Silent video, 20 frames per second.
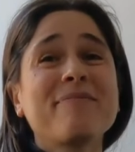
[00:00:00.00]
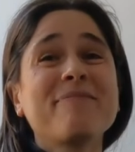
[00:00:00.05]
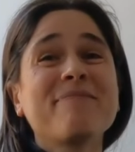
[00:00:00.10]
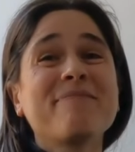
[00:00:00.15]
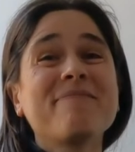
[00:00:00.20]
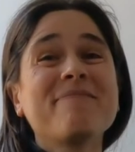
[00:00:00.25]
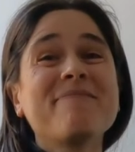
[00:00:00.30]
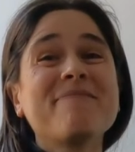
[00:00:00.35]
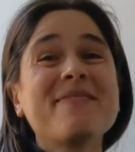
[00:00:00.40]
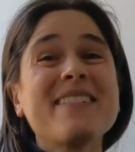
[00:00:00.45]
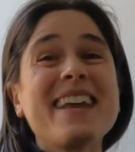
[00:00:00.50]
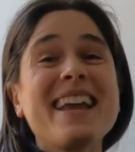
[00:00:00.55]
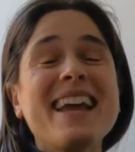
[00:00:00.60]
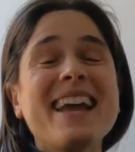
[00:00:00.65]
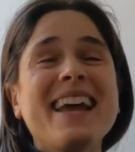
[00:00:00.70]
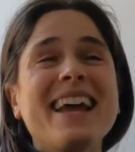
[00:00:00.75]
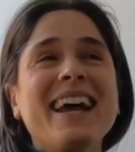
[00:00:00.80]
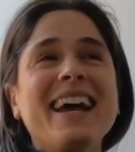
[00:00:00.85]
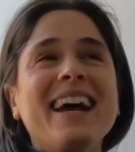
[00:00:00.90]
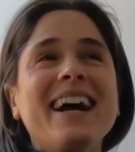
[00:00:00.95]
Mm-hmm.
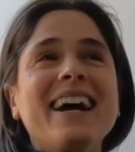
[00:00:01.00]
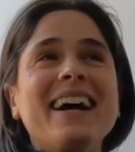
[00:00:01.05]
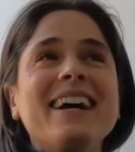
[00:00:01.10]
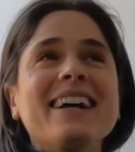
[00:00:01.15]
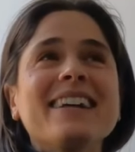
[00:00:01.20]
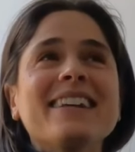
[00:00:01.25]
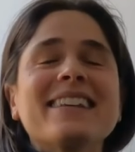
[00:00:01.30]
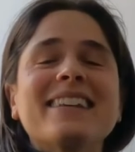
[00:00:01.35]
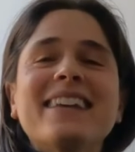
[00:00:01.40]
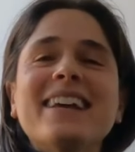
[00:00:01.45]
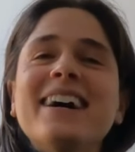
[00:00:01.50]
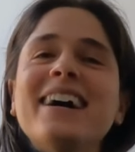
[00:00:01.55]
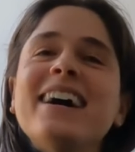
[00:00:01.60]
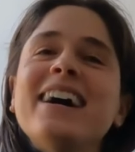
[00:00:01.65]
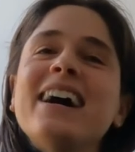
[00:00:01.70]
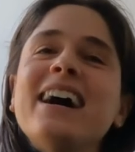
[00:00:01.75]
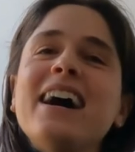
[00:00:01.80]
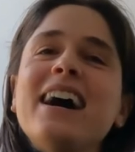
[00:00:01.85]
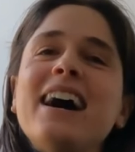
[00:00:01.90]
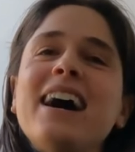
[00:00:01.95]
Yeah,
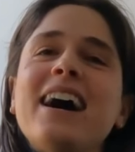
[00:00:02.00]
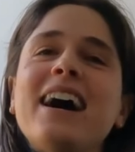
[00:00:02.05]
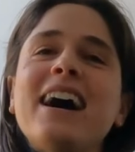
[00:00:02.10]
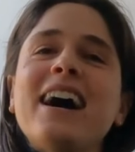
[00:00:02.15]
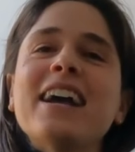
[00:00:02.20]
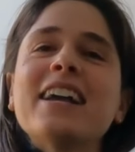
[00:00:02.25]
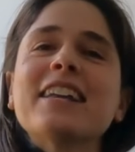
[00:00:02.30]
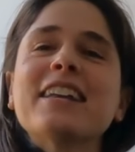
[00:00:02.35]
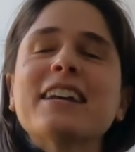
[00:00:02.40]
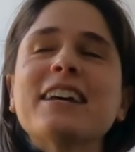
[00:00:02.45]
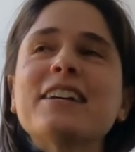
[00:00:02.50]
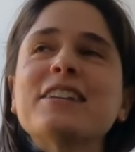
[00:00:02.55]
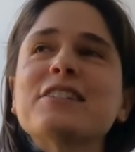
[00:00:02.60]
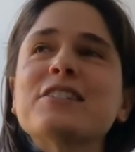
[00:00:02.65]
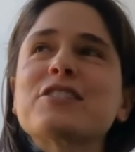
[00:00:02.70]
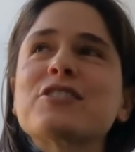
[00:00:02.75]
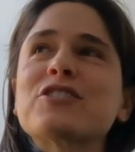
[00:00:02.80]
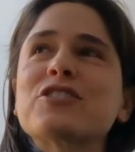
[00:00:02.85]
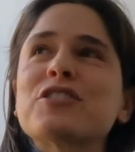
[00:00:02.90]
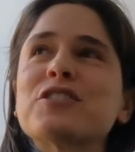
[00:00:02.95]
I
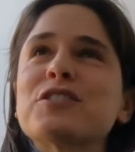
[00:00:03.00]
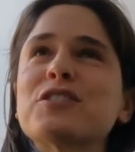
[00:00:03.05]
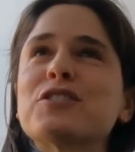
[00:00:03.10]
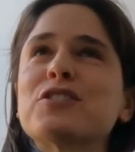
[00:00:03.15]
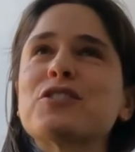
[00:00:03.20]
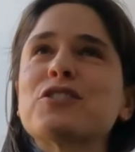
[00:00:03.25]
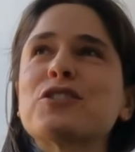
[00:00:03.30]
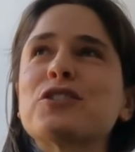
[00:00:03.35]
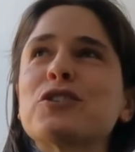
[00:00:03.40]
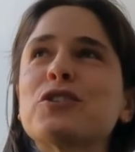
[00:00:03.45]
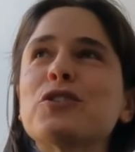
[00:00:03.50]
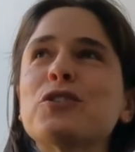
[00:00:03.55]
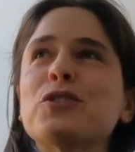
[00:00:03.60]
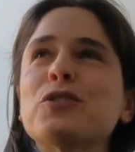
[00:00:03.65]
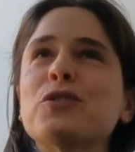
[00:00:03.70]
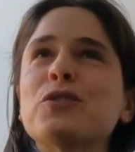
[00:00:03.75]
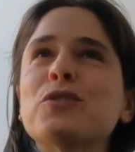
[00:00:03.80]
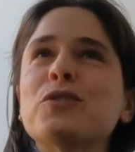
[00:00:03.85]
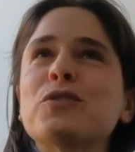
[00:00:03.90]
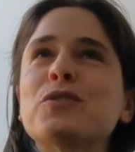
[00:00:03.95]
guess just
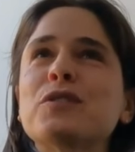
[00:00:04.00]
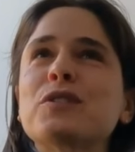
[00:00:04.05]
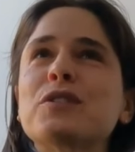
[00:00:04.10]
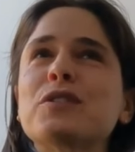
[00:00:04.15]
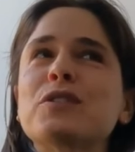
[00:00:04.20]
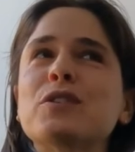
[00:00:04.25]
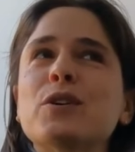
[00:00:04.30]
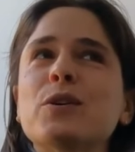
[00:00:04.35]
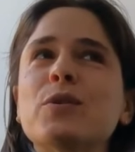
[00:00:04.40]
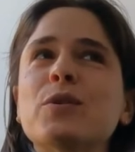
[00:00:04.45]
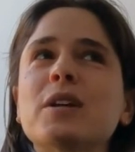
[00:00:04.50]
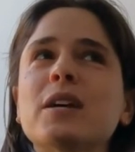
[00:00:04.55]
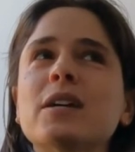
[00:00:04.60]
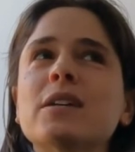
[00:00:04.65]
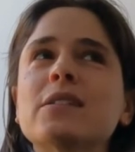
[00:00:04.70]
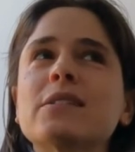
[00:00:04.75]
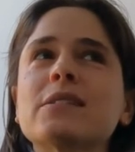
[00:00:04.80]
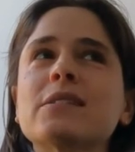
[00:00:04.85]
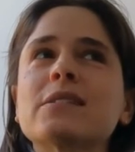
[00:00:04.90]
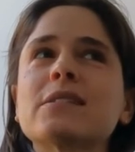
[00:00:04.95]
to
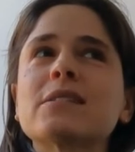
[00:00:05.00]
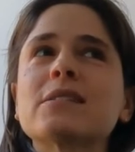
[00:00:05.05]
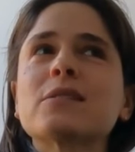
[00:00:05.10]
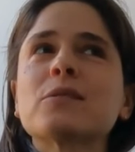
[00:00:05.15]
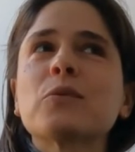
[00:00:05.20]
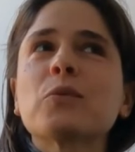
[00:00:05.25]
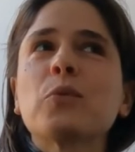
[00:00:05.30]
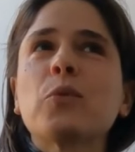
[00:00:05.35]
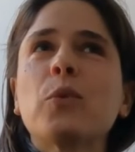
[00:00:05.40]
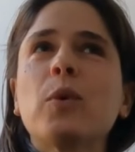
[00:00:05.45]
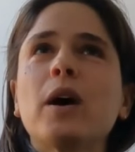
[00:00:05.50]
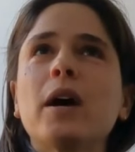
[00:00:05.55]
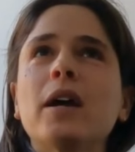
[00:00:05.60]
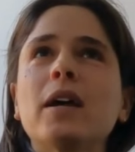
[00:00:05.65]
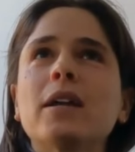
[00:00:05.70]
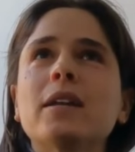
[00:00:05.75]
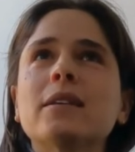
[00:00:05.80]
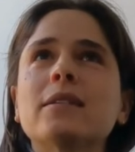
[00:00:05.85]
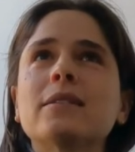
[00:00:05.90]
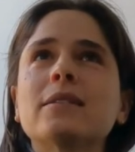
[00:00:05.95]
notice
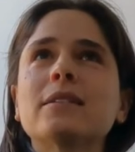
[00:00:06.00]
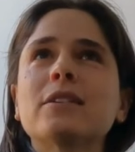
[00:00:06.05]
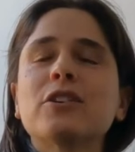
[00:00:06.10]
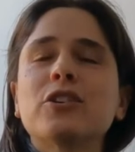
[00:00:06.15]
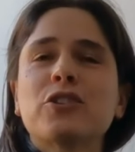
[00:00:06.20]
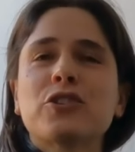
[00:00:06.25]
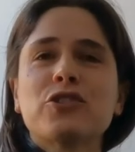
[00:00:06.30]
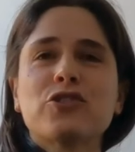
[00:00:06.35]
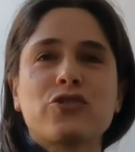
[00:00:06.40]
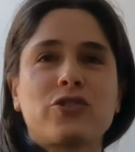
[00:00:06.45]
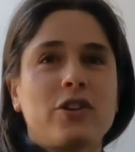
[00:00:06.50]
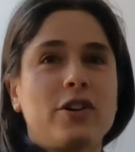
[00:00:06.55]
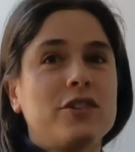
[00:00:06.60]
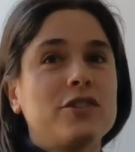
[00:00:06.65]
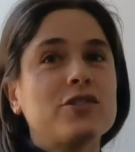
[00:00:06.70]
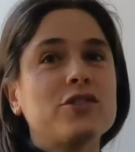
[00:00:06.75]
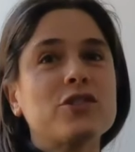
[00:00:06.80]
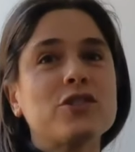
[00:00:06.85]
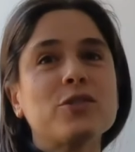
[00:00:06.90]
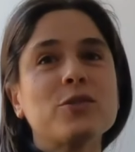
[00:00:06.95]
what you're
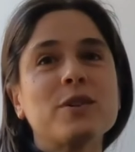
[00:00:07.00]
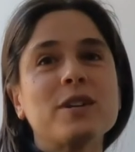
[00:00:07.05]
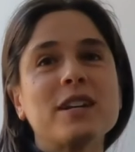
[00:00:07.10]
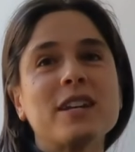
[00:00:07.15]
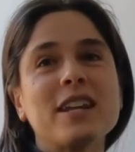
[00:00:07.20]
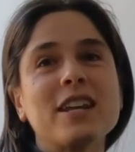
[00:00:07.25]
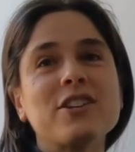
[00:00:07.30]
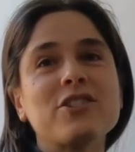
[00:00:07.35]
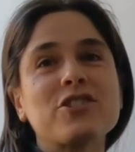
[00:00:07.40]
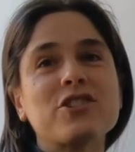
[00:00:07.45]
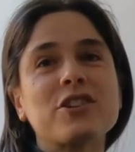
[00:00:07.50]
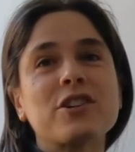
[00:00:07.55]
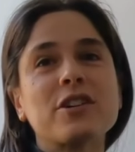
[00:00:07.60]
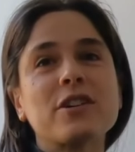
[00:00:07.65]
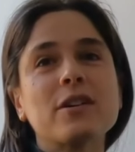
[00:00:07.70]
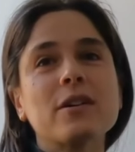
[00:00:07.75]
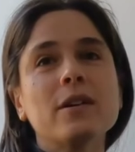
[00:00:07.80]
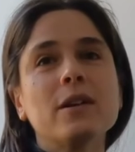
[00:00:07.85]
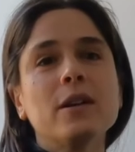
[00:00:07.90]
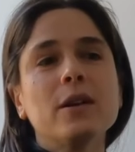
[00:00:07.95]
drawn to in
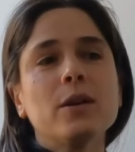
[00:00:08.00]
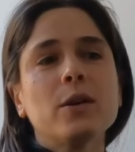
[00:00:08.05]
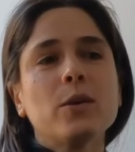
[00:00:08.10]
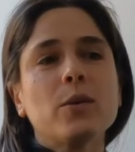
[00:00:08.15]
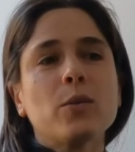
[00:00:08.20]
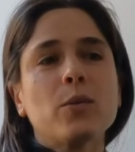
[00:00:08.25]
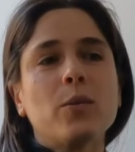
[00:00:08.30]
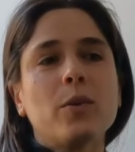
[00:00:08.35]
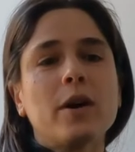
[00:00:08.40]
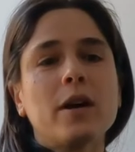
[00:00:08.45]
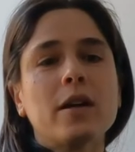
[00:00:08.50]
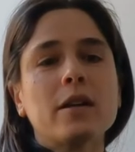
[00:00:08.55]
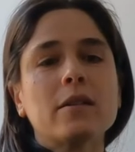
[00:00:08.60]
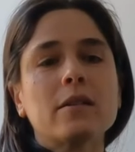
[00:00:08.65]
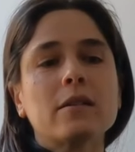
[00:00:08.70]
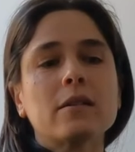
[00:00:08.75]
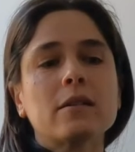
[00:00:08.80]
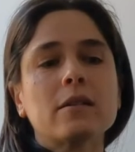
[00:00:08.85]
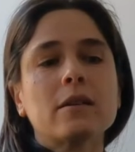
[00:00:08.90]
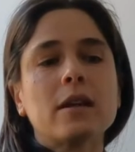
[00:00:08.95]
nature.
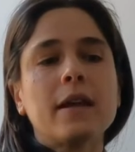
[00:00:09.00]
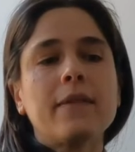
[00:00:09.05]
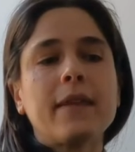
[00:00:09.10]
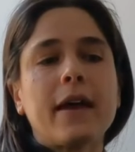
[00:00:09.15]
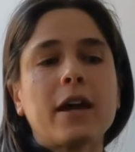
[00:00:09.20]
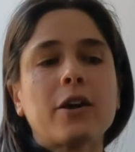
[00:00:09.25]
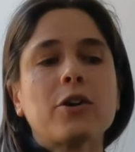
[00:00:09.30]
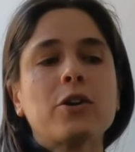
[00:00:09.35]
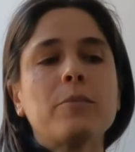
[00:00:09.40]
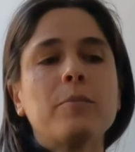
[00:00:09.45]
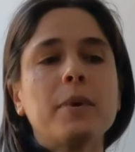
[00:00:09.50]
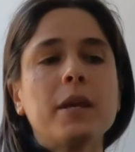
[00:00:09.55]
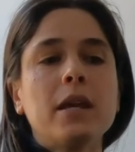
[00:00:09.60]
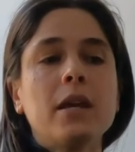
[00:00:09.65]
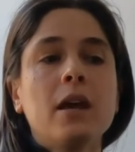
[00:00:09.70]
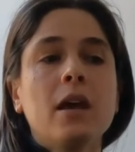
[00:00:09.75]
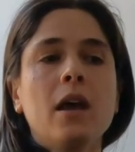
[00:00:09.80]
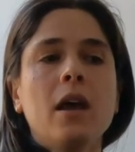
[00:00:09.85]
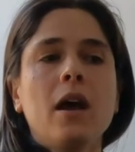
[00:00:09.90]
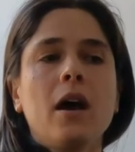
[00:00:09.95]
And that could
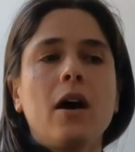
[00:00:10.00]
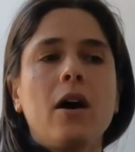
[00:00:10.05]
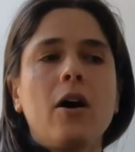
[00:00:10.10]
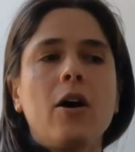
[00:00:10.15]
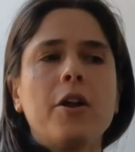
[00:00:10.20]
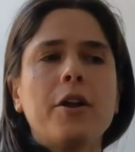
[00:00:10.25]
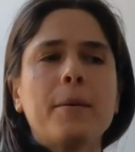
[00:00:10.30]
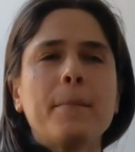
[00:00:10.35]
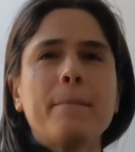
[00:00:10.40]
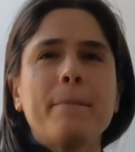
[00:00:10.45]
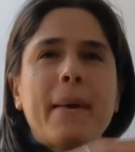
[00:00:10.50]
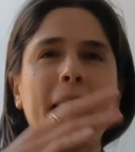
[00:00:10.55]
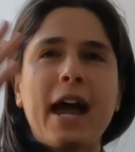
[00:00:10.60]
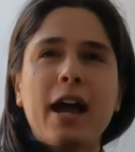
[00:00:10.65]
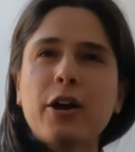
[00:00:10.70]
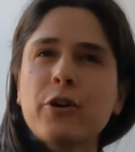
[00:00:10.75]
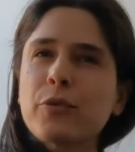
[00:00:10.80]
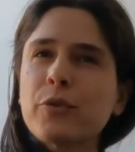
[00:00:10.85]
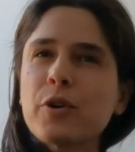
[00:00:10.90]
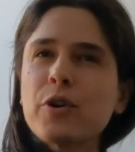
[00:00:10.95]
be on a
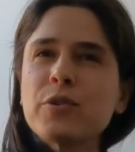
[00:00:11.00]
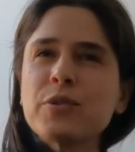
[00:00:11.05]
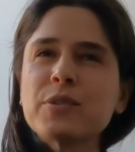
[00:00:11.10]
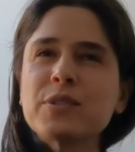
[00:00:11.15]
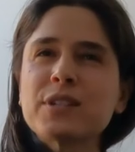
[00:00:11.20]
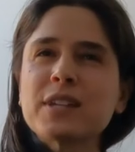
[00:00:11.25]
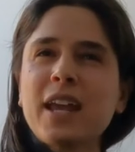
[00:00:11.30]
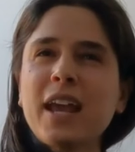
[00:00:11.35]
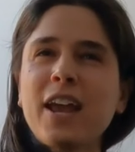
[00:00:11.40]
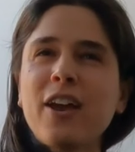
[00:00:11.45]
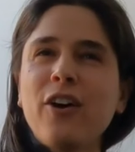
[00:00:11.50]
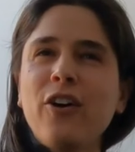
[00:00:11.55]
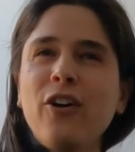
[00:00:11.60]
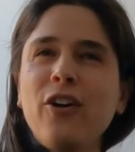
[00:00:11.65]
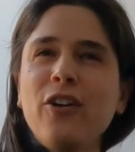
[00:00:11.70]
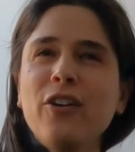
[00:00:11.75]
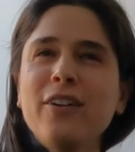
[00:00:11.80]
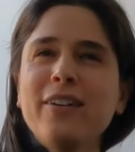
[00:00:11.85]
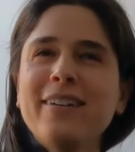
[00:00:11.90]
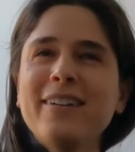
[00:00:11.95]
macro
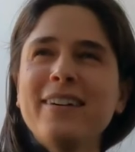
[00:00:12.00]
scale,